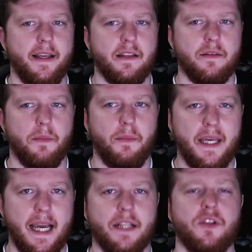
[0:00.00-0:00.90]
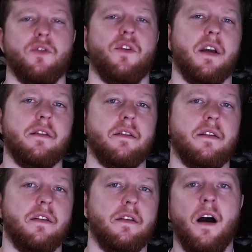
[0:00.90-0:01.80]
is categorized.
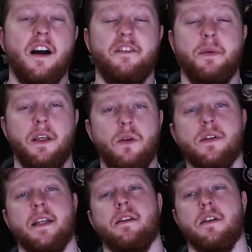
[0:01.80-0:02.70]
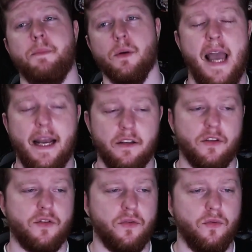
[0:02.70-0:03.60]
I've been using it to build
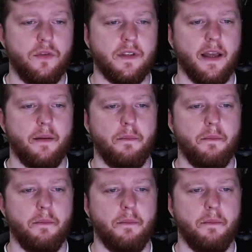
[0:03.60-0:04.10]
editor tools that